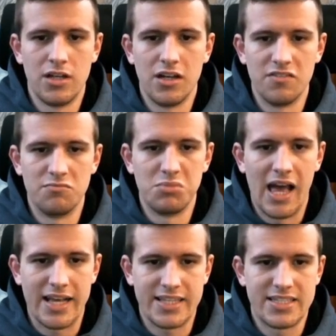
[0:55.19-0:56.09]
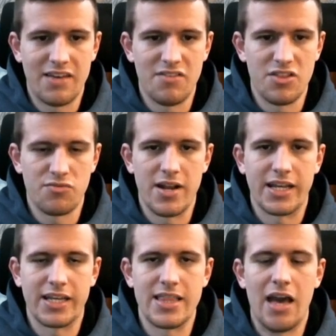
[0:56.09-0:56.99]
of black's 7th
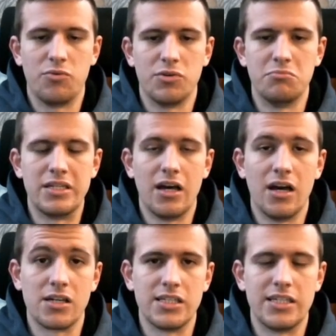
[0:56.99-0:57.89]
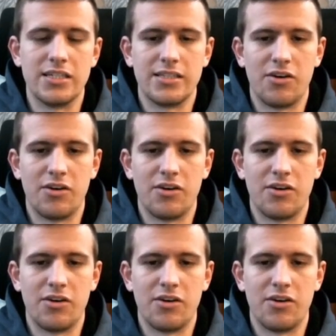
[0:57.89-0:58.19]
rank, and that would be ugly.